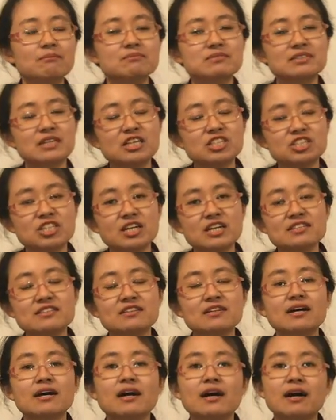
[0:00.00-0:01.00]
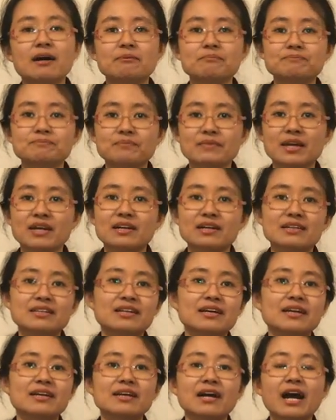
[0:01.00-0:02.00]
such as
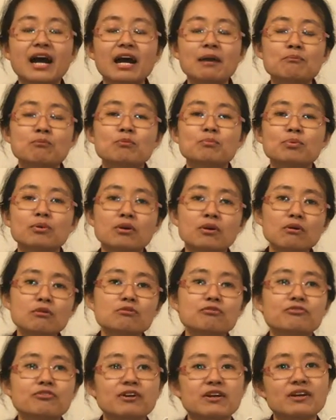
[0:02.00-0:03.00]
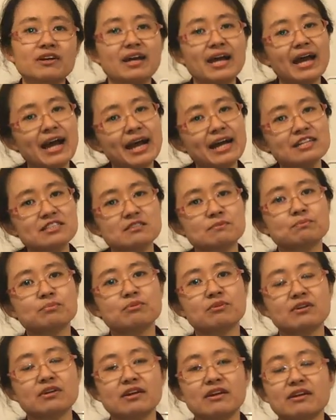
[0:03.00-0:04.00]
the ibuprofen,
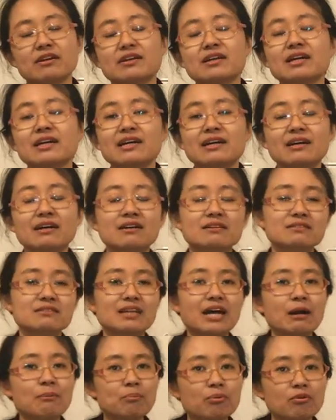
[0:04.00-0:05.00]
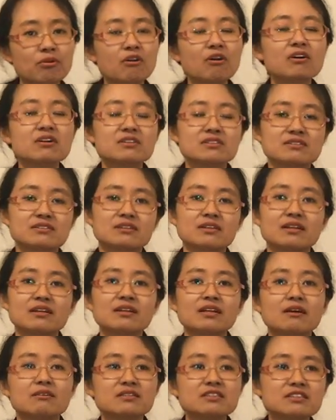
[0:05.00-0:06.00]
aspirin,
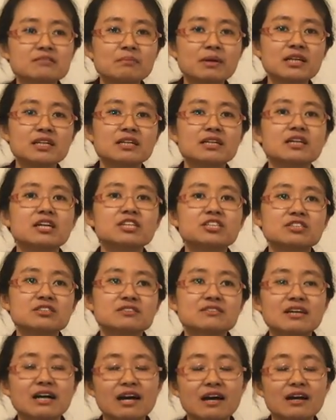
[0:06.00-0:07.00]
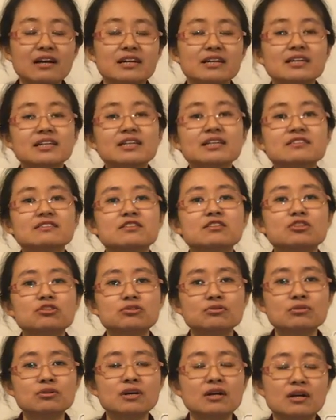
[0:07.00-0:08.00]
naproxen. Now these medications are easy
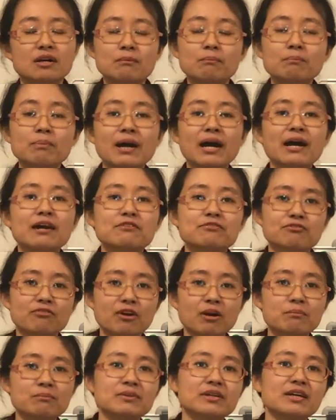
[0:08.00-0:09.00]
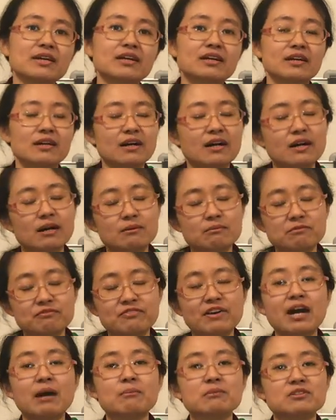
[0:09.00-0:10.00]
to buy from the
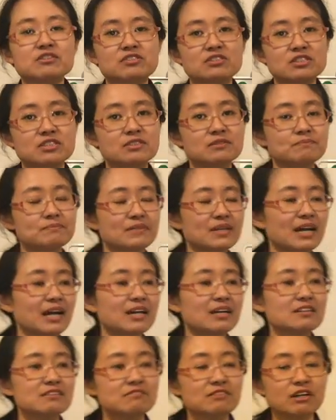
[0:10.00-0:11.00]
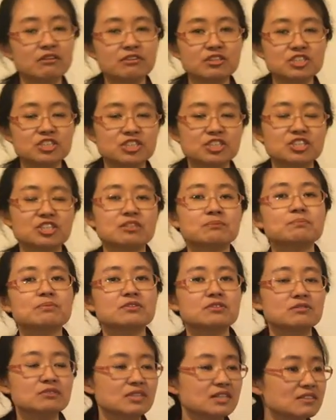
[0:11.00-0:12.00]
pharmacy and it's very cheap.
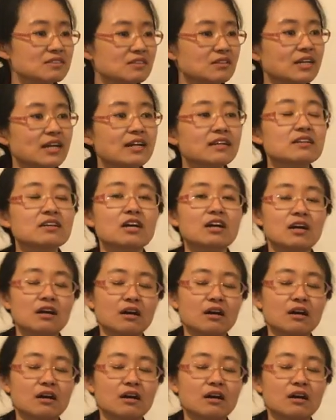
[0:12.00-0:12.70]
So this can